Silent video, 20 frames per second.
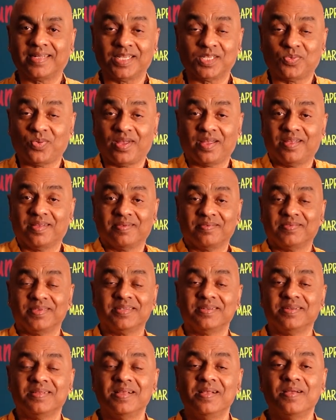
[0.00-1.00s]
That's why
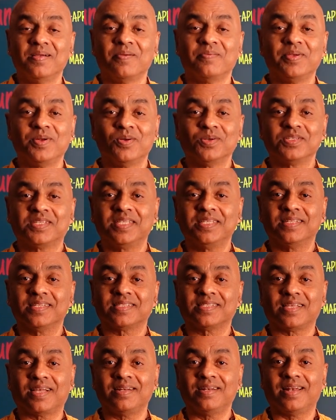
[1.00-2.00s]
even we don't see the
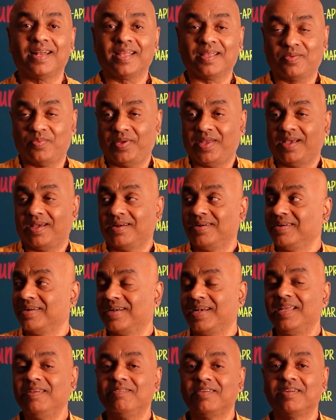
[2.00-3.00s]
sun like we are in
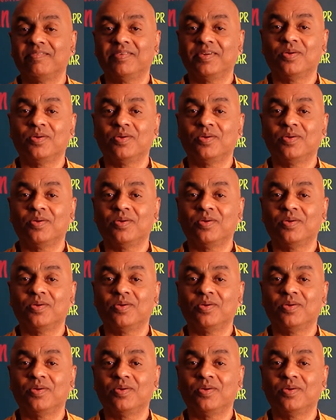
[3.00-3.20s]
Cleveland.